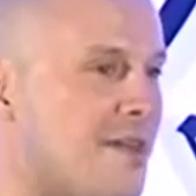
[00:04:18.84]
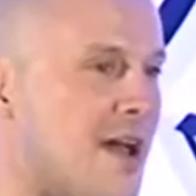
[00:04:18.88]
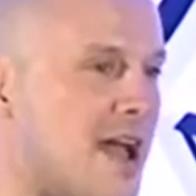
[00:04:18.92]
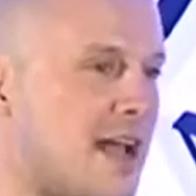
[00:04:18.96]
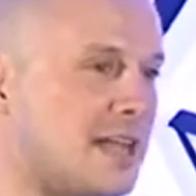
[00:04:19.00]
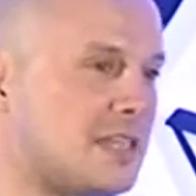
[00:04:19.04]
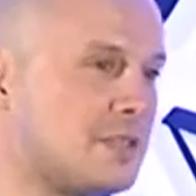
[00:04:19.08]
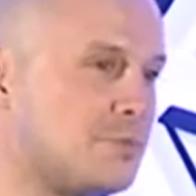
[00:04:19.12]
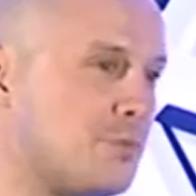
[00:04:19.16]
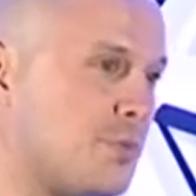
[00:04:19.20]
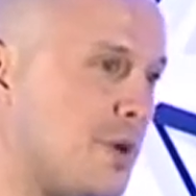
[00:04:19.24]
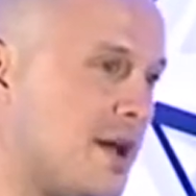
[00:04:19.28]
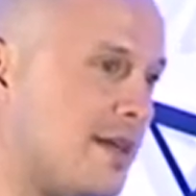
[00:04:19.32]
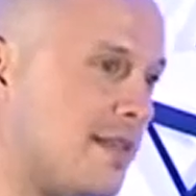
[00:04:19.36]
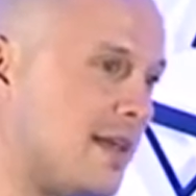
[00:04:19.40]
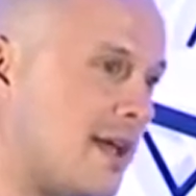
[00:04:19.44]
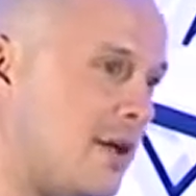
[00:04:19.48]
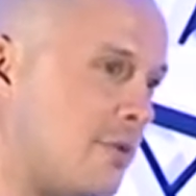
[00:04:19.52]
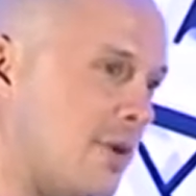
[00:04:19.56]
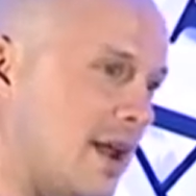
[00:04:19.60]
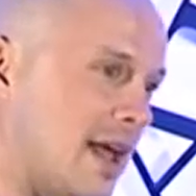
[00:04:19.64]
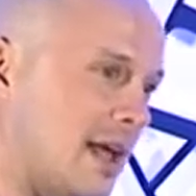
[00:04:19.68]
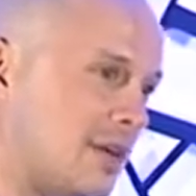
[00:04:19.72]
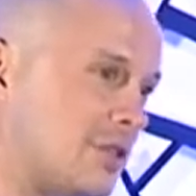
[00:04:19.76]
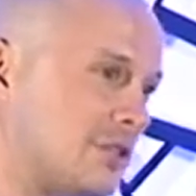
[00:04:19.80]
that's where they
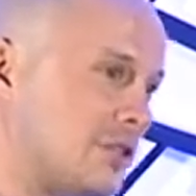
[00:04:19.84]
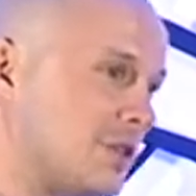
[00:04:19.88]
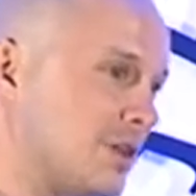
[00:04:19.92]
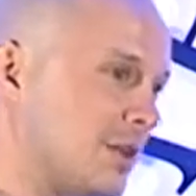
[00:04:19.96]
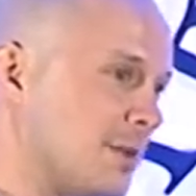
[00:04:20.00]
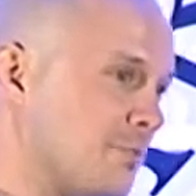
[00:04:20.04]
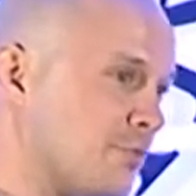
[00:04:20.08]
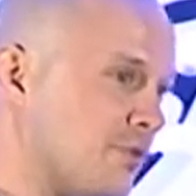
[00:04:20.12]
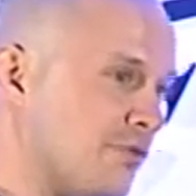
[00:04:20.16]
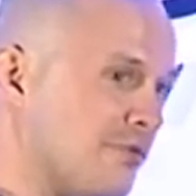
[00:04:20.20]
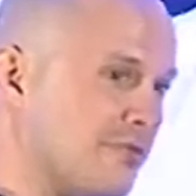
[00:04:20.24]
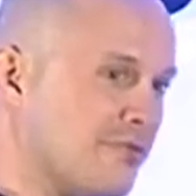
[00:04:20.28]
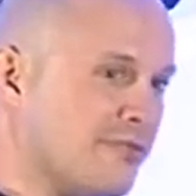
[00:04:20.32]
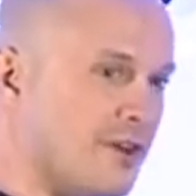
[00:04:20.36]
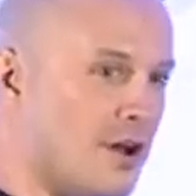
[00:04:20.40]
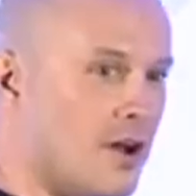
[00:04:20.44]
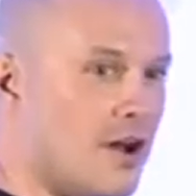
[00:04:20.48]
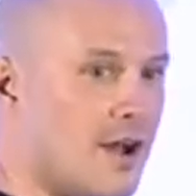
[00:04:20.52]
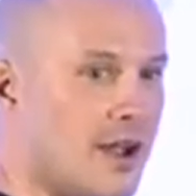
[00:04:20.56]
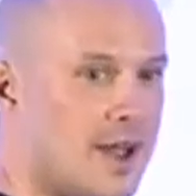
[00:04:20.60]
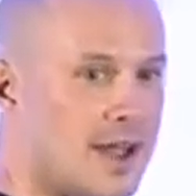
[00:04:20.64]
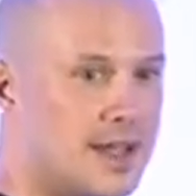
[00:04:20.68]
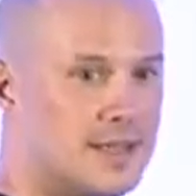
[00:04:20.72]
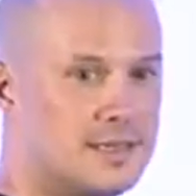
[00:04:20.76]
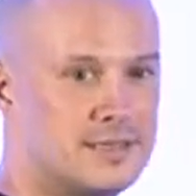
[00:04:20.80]
will actually
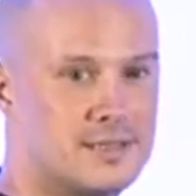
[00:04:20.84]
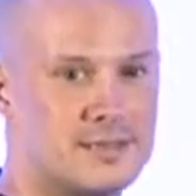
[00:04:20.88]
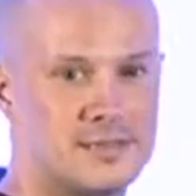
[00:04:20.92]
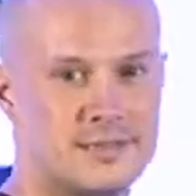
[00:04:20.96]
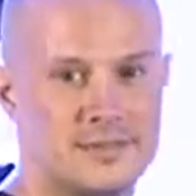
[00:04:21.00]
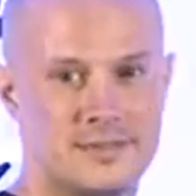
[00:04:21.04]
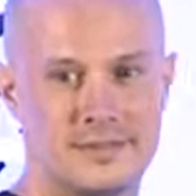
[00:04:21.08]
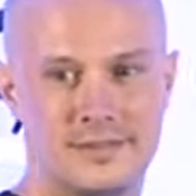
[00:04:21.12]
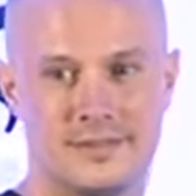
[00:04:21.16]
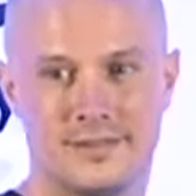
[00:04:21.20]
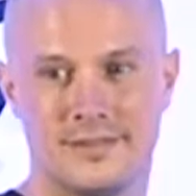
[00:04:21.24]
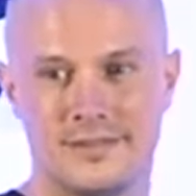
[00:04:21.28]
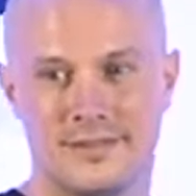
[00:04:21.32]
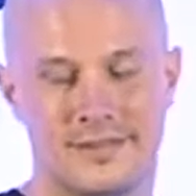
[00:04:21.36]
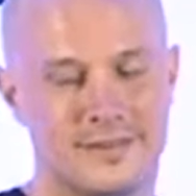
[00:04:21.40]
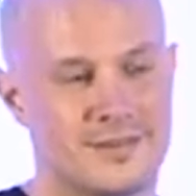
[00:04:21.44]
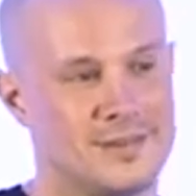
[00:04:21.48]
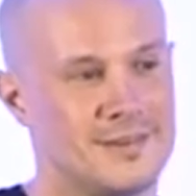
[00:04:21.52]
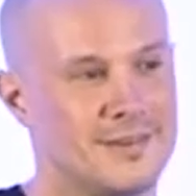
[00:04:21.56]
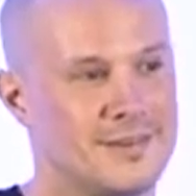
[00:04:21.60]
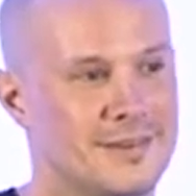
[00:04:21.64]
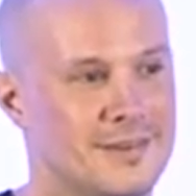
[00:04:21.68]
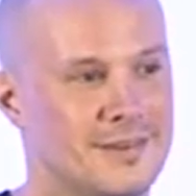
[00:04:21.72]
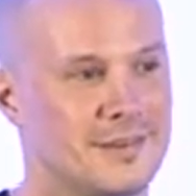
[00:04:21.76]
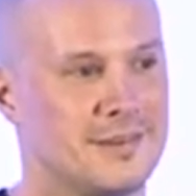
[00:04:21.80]
provide
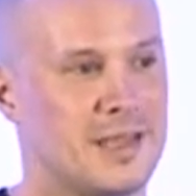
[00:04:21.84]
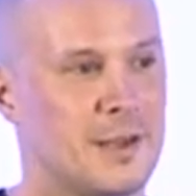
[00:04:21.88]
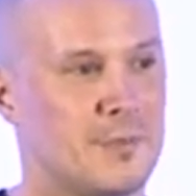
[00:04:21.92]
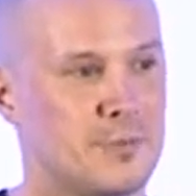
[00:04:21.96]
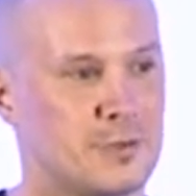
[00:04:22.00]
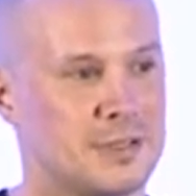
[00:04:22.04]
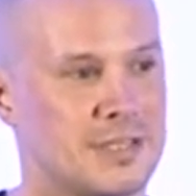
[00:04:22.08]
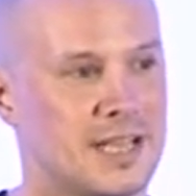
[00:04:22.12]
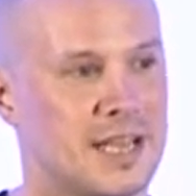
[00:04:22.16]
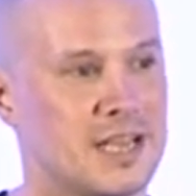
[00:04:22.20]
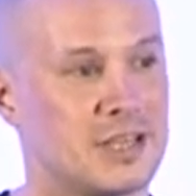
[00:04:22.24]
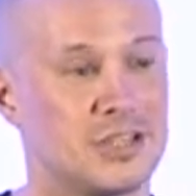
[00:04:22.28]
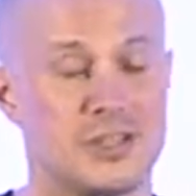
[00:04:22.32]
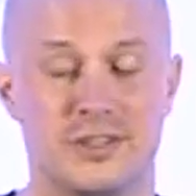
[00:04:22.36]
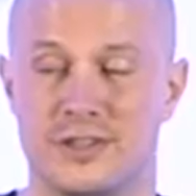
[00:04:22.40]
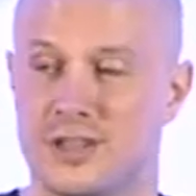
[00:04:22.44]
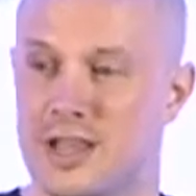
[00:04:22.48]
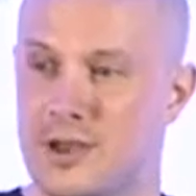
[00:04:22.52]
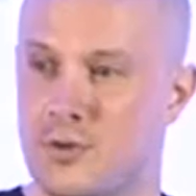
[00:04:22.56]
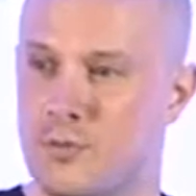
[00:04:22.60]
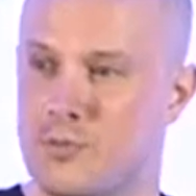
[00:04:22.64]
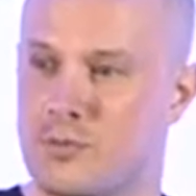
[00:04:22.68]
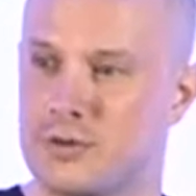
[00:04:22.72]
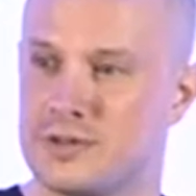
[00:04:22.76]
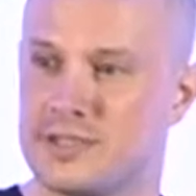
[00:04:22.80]
their protection.
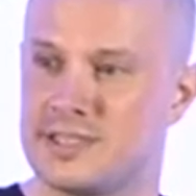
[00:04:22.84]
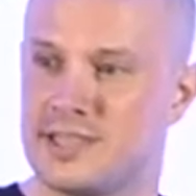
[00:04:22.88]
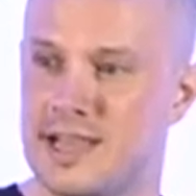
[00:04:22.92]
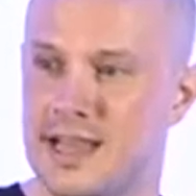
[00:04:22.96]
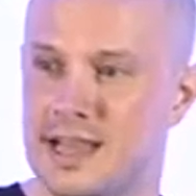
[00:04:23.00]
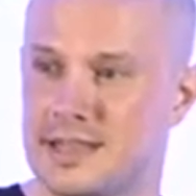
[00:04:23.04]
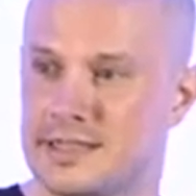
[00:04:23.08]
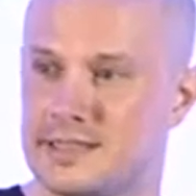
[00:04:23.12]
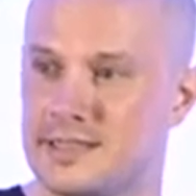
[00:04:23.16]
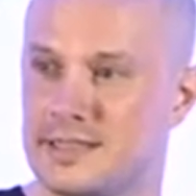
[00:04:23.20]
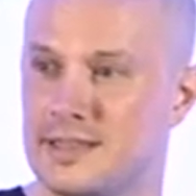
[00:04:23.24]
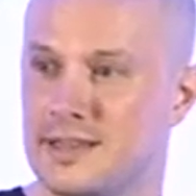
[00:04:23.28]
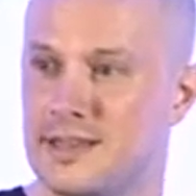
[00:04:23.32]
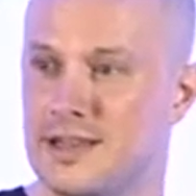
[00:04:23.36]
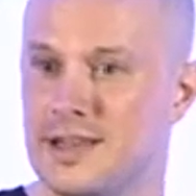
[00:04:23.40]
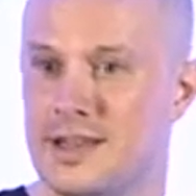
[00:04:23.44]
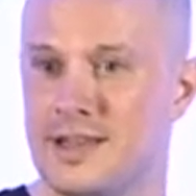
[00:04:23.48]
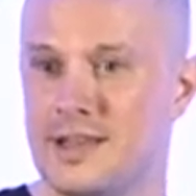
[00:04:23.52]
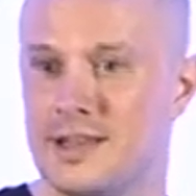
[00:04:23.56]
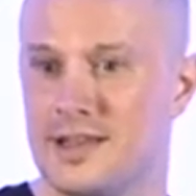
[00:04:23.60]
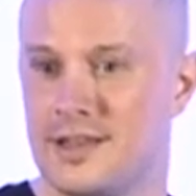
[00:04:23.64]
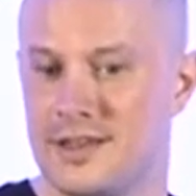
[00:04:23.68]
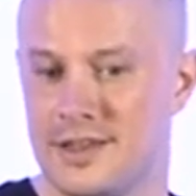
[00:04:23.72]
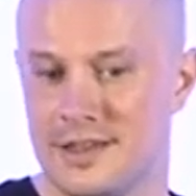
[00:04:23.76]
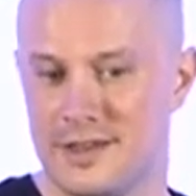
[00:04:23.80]
They will protect
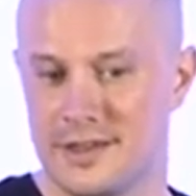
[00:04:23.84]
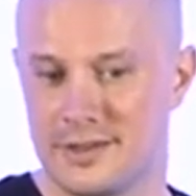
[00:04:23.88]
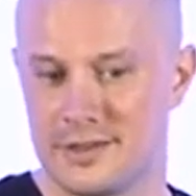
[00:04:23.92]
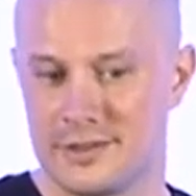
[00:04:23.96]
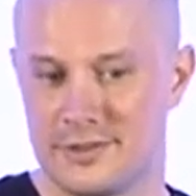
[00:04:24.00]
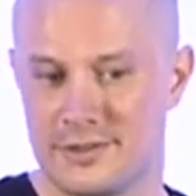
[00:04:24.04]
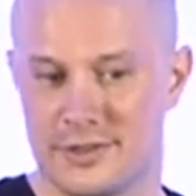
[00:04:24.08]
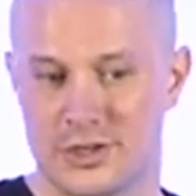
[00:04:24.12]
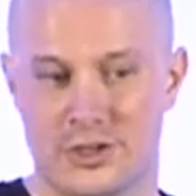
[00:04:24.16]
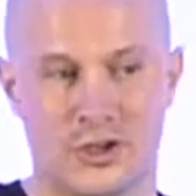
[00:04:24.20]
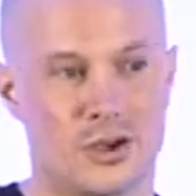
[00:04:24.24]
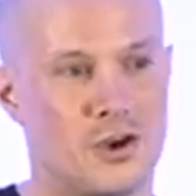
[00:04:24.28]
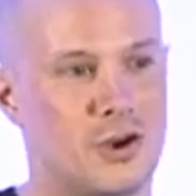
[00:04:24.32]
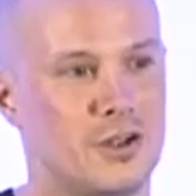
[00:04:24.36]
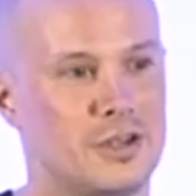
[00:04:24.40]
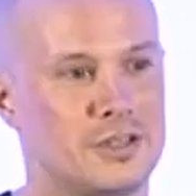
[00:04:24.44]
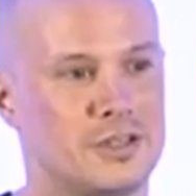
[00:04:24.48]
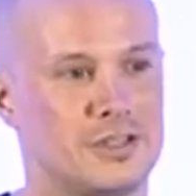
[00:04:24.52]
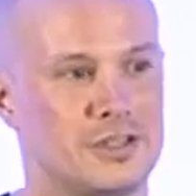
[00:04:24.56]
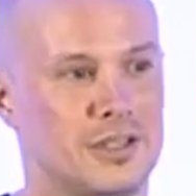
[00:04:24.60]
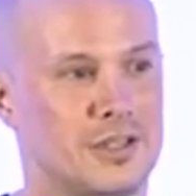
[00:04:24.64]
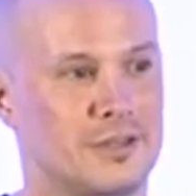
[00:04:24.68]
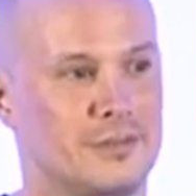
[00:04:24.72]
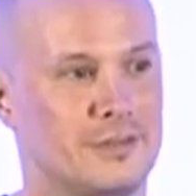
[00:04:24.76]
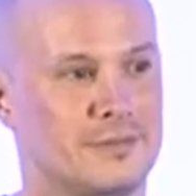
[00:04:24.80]
the
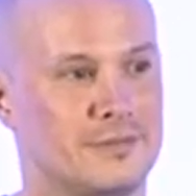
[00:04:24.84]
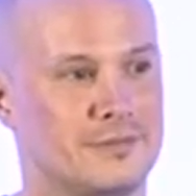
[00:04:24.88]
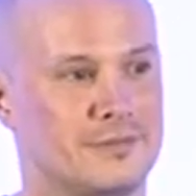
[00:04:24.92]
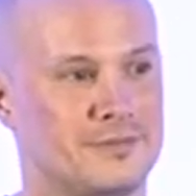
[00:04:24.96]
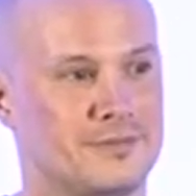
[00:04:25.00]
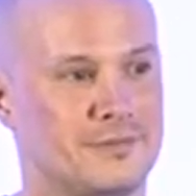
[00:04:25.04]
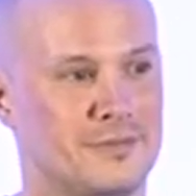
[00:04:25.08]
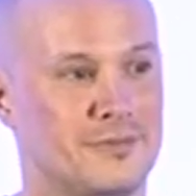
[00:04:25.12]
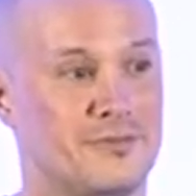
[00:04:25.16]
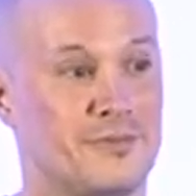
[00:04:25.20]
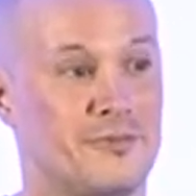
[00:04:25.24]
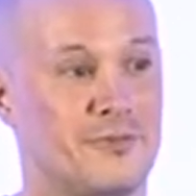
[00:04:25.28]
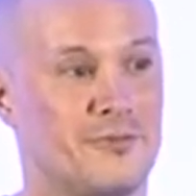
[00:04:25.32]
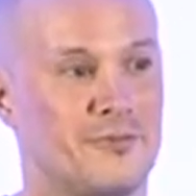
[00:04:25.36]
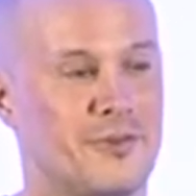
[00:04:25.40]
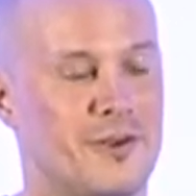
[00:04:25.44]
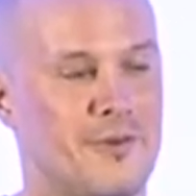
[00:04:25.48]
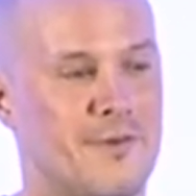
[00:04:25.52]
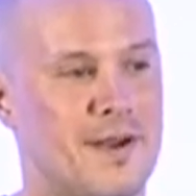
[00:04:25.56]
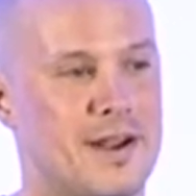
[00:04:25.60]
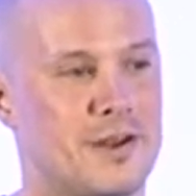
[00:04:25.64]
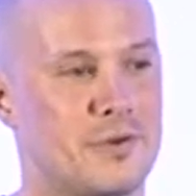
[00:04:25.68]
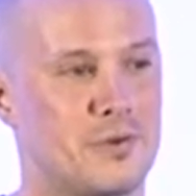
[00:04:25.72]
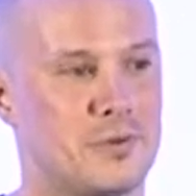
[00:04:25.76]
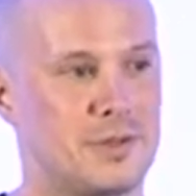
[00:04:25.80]
collagen from free
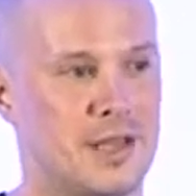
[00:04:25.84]
radical